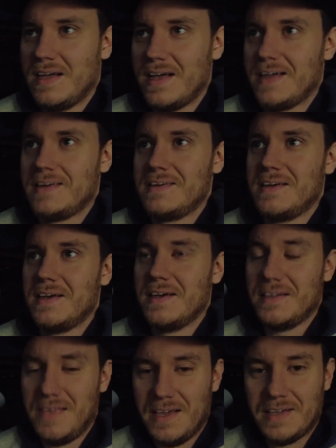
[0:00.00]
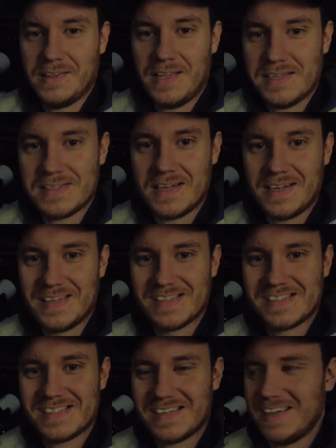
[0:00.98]
And yeah, last
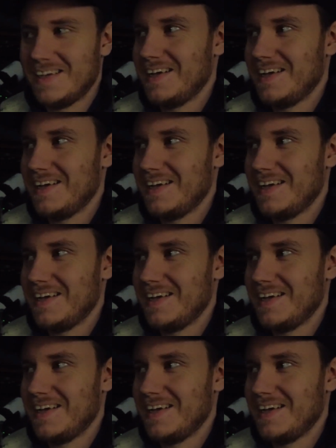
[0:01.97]
night's